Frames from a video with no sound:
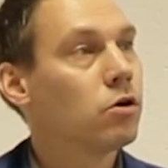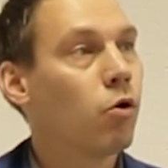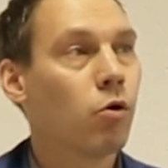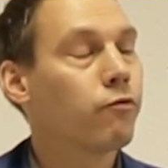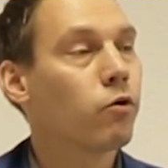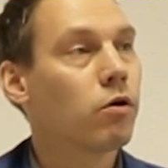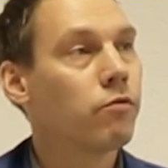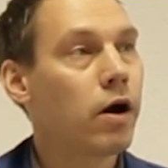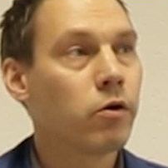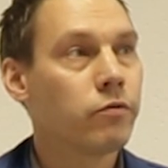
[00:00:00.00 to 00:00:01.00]
Or for
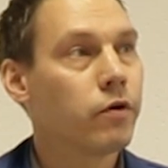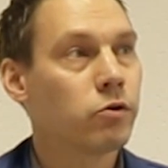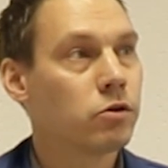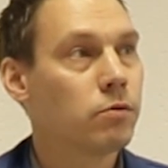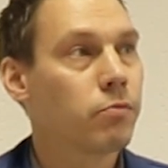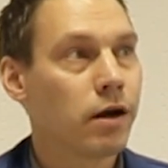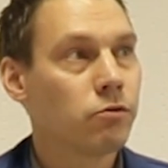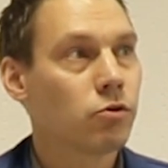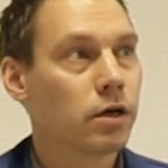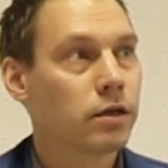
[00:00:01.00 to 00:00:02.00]
a very, very good
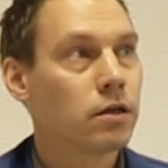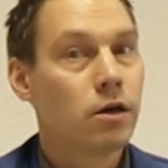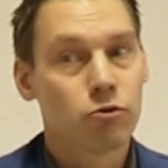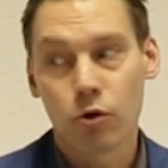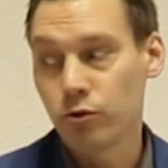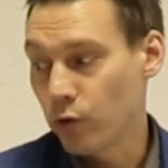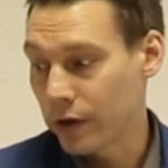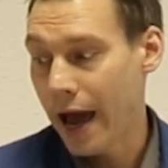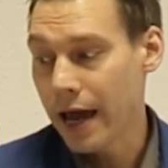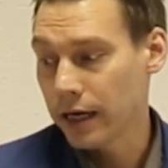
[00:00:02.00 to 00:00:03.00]
price you can get. So you
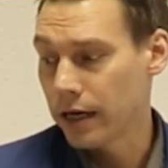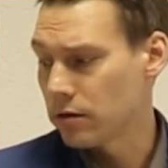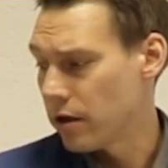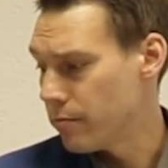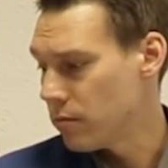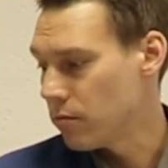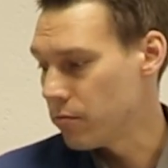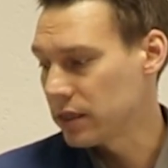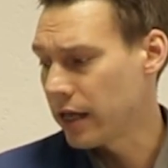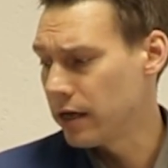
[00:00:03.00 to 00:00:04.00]
can get them,
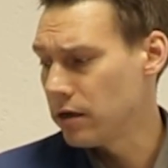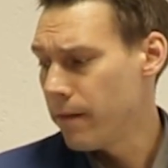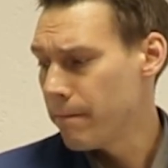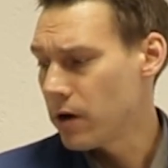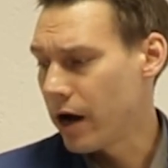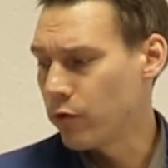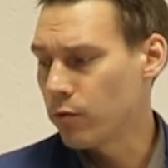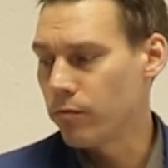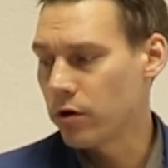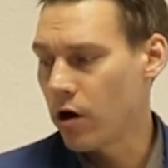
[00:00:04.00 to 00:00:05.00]
but then I
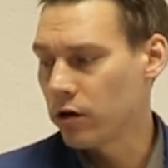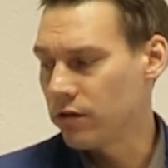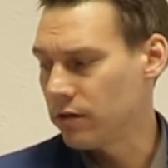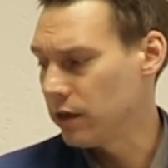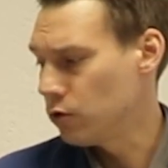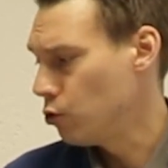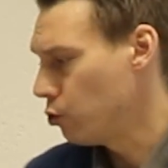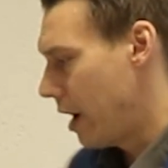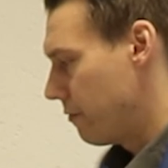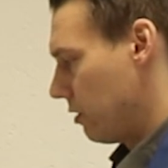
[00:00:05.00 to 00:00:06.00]
would rather see, do
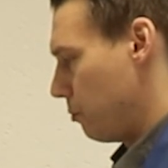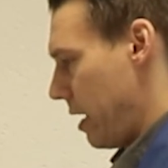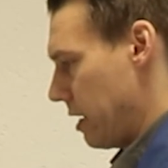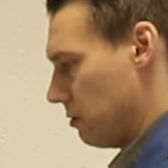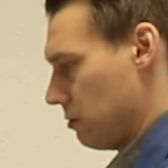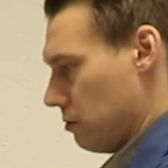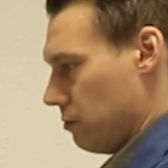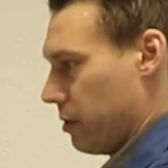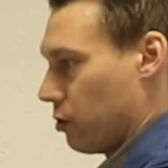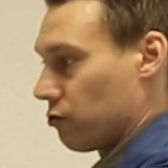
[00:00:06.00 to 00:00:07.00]
you have the space?
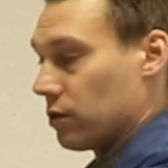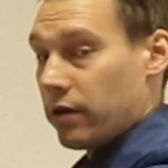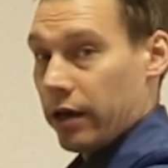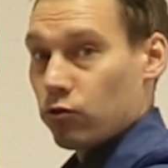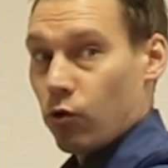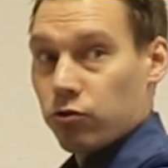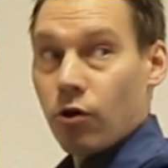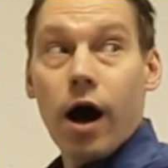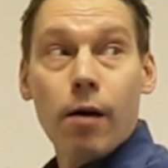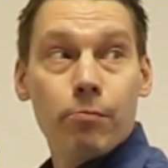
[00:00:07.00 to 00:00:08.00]
Because it takes
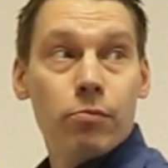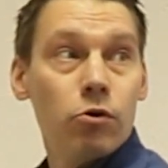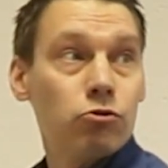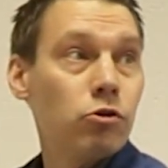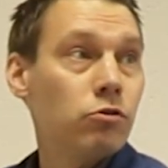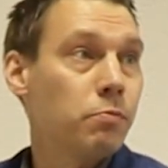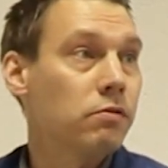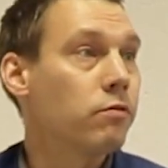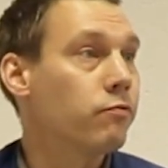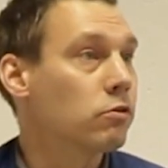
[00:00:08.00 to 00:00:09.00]
also up also a
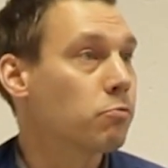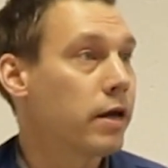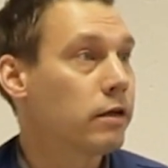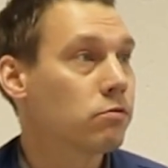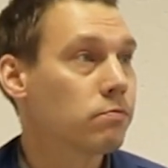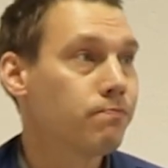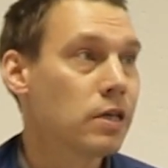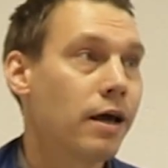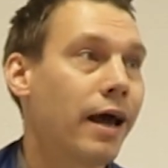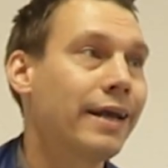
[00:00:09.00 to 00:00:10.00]
specific space.
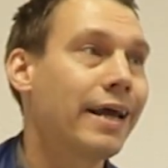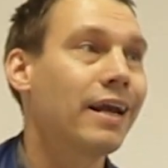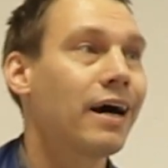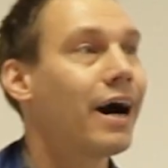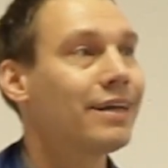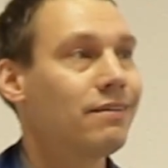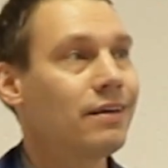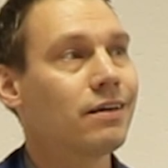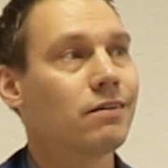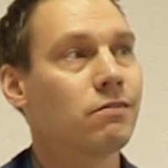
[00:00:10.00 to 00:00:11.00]
And then I
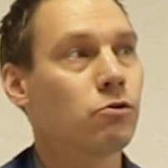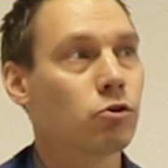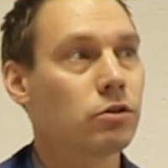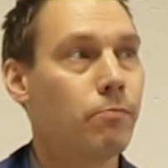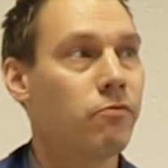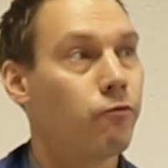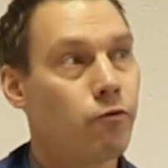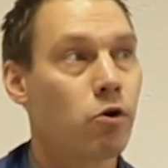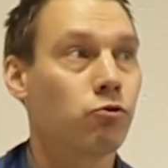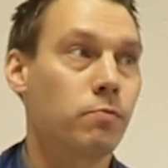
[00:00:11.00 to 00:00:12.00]
think it's not the
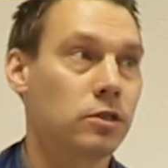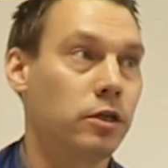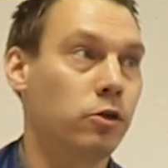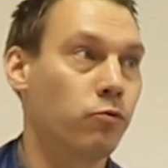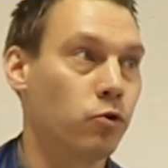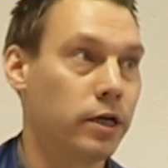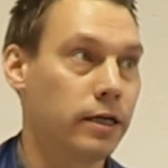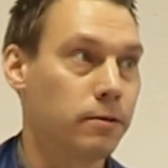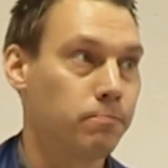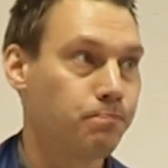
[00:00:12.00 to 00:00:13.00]
first machine you would need.